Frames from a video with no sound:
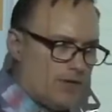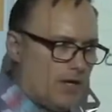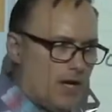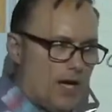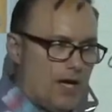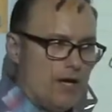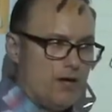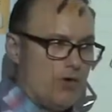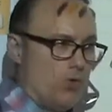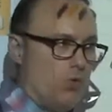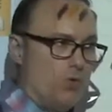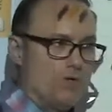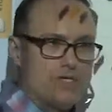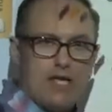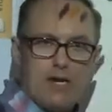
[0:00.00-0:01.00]

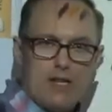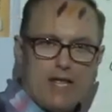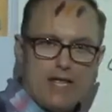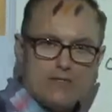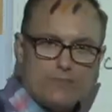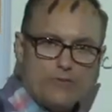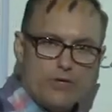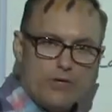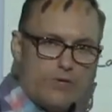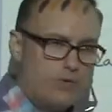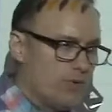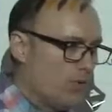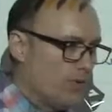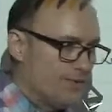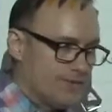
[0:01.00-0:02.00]
horizontal asymptote.